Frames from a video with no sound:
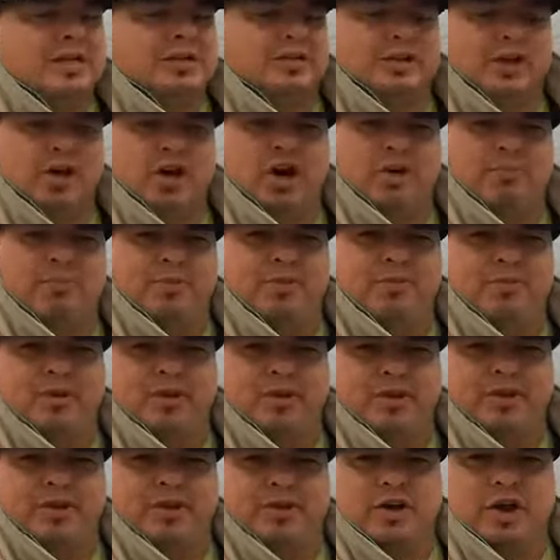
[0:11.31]
to help you
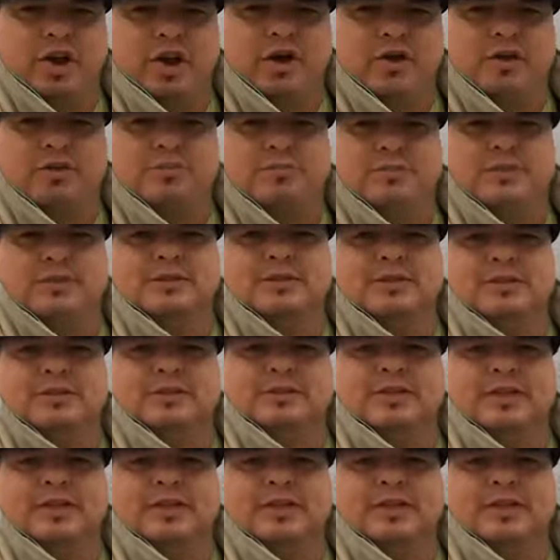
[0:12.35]
rock your home business.